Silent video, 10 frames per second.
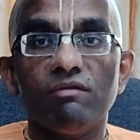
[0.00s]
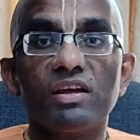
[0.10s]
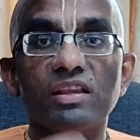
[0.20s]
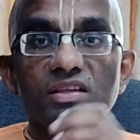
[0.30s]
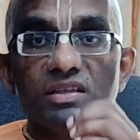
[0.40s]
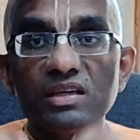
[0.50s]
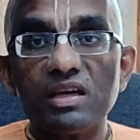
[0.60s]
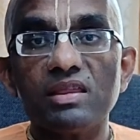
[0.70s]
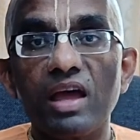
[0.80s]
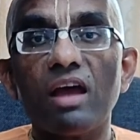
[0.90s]
we can
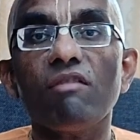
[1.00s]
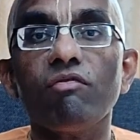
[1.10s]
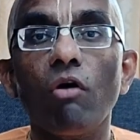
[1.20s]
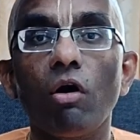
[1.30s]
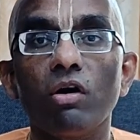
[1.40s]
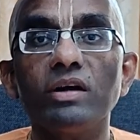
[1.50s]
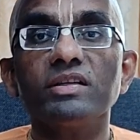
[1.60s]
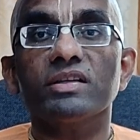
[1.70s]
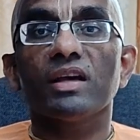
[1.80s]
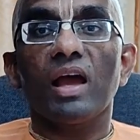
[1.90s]
see their
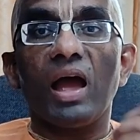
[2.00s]
faults